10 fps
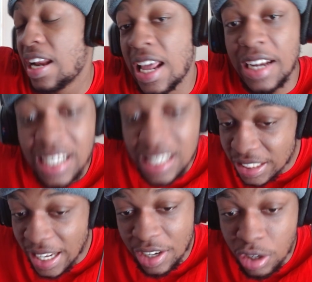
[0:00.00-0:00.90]
they just
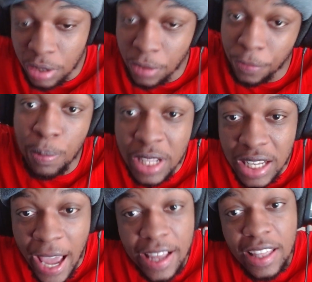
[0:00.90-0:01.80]
and you feel me,
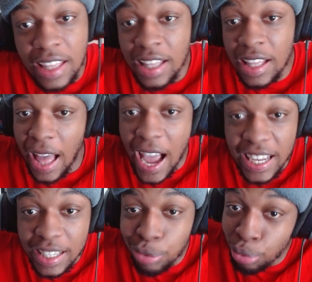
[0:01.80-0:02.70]
like I
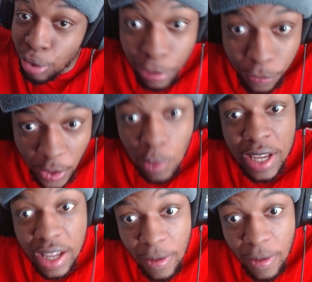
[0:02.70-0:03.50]
you feel me,